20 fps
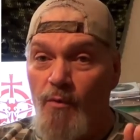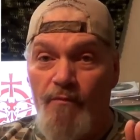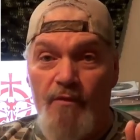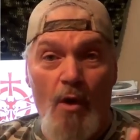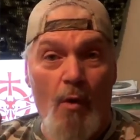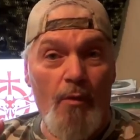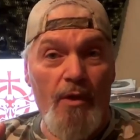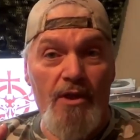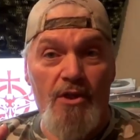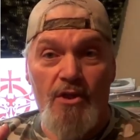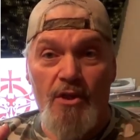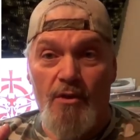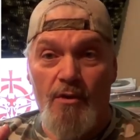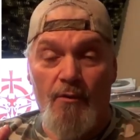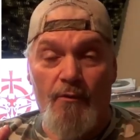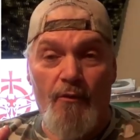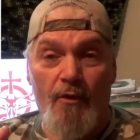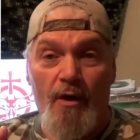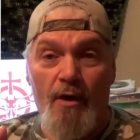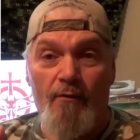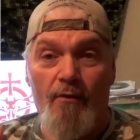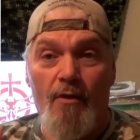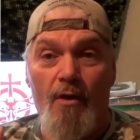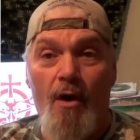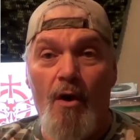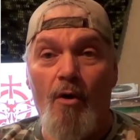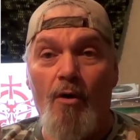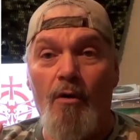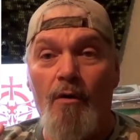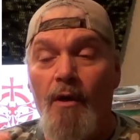We've known each other forever.
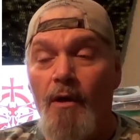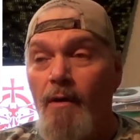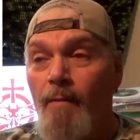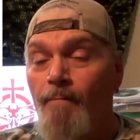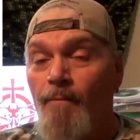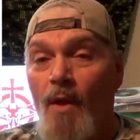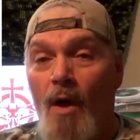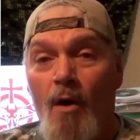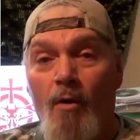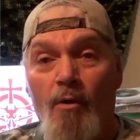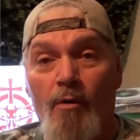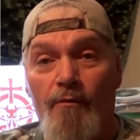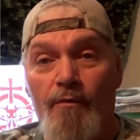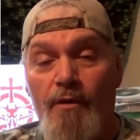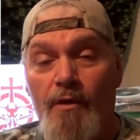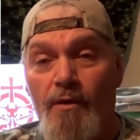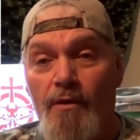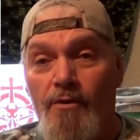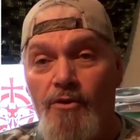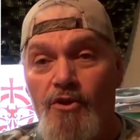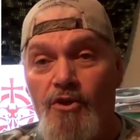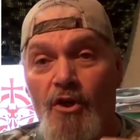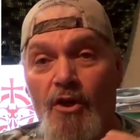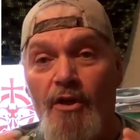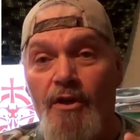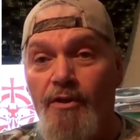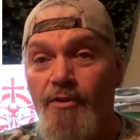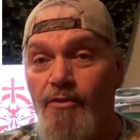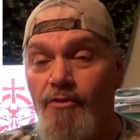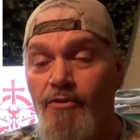All all of the
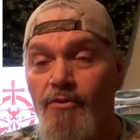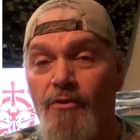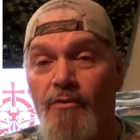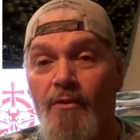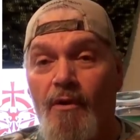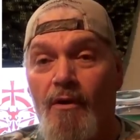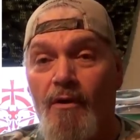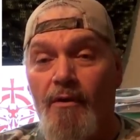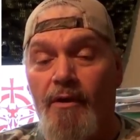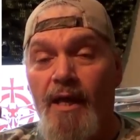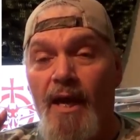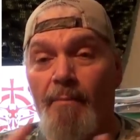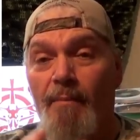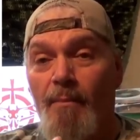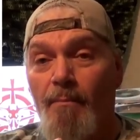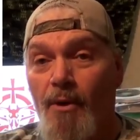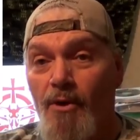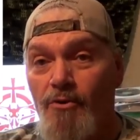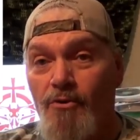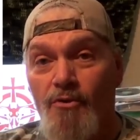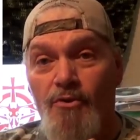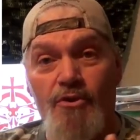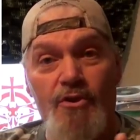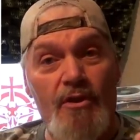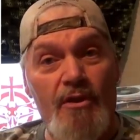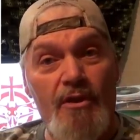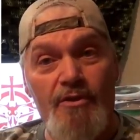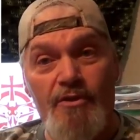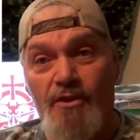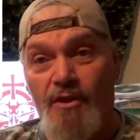sons, the Captain Buster
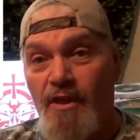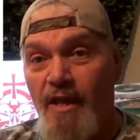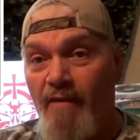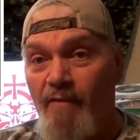sons and the